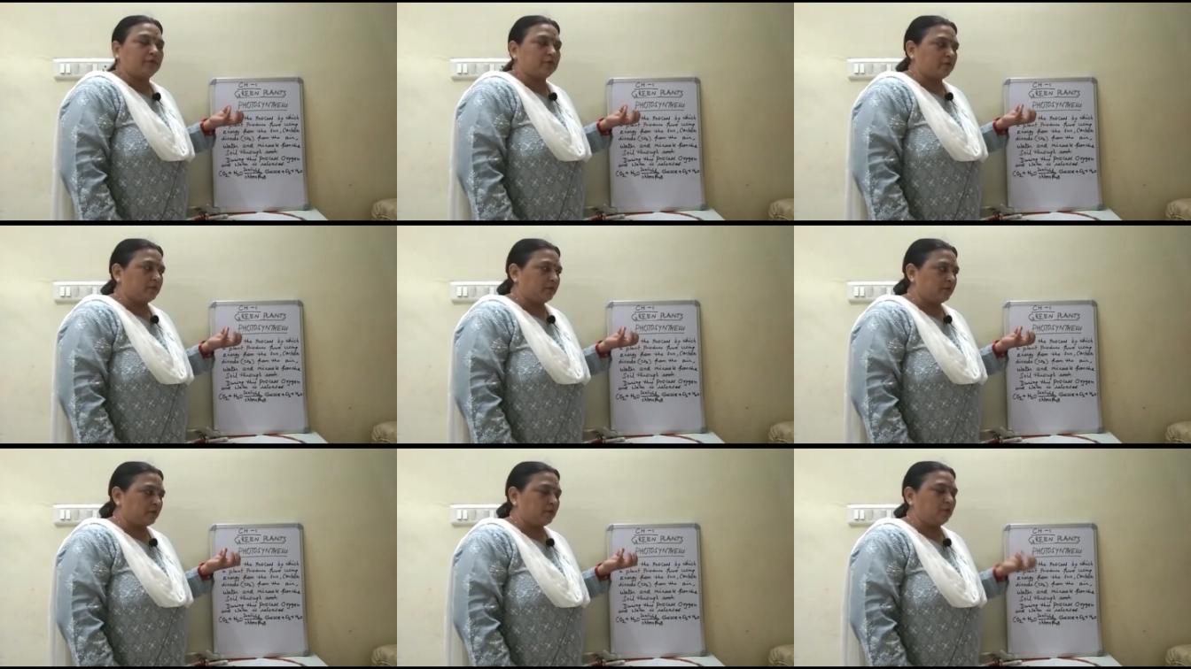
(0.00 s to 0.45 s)

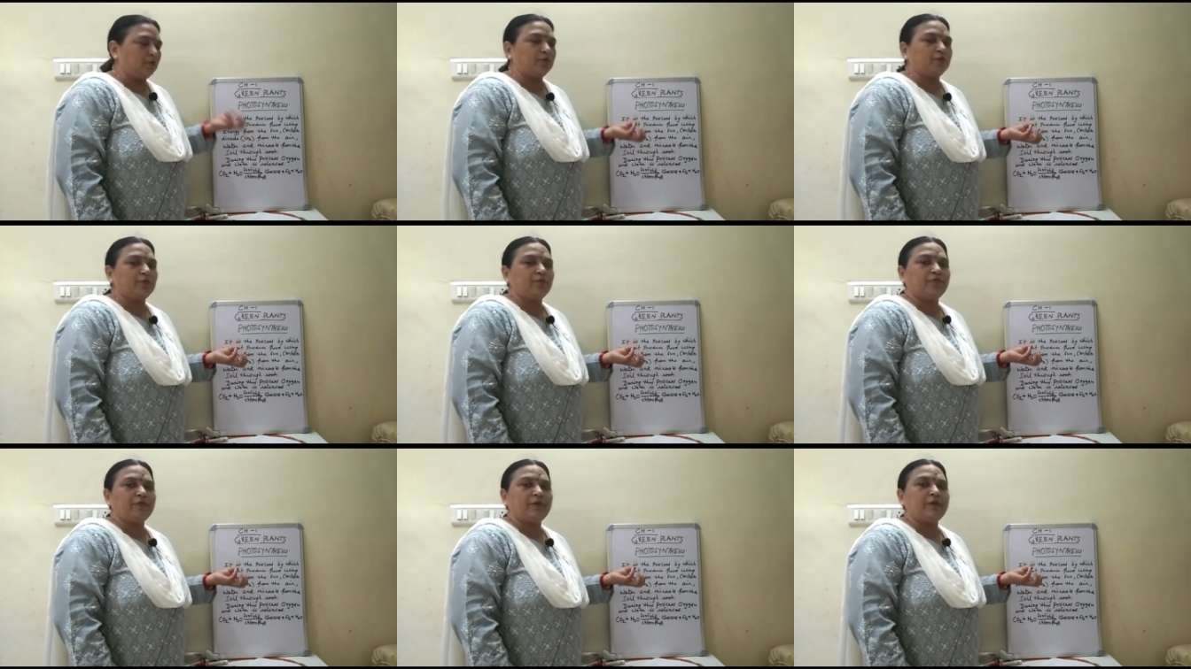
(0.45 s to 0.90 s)

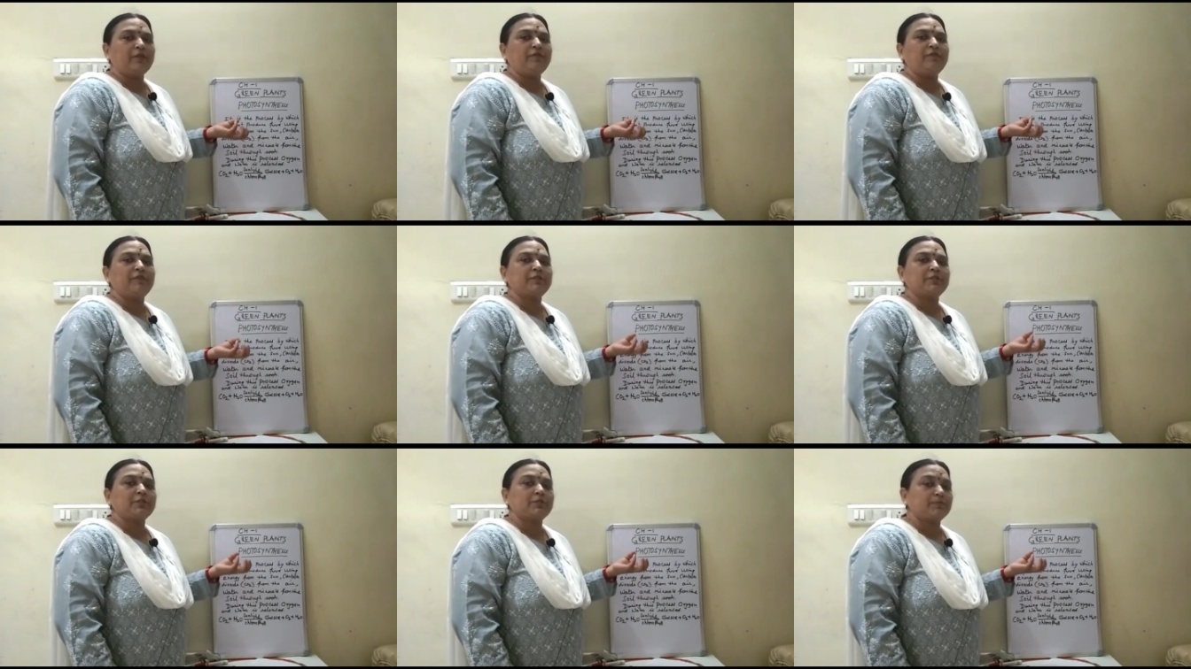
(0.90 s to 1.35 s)
chlorophyll,
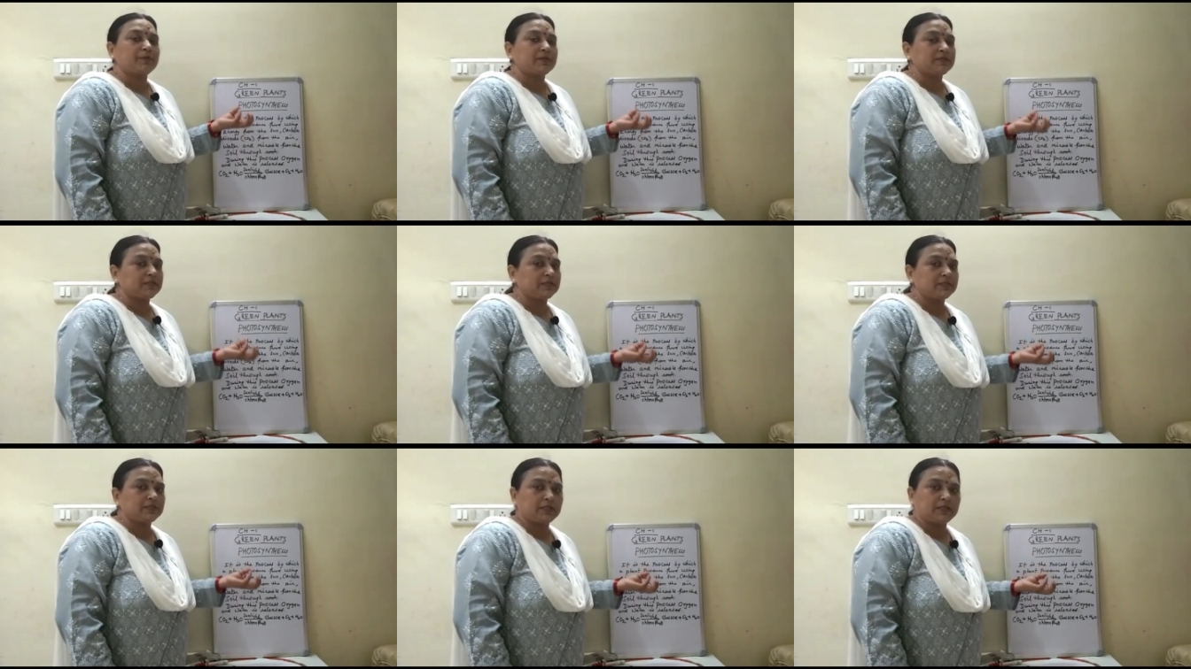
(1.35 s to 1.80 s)
which is
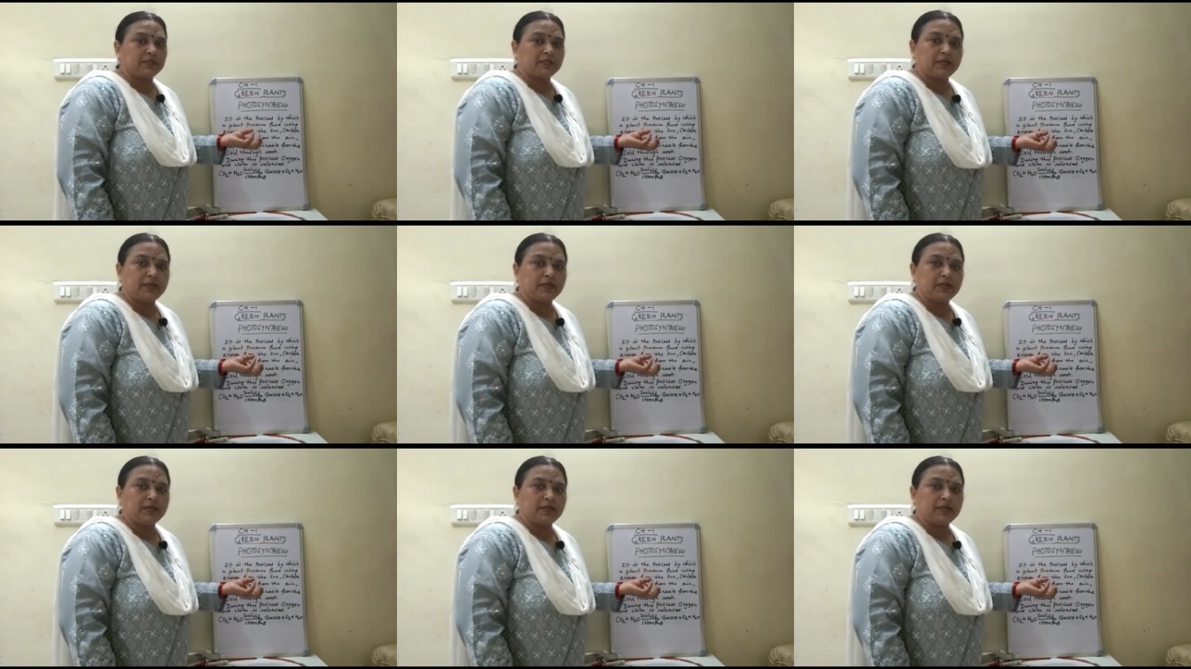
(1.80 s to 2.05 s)
present in the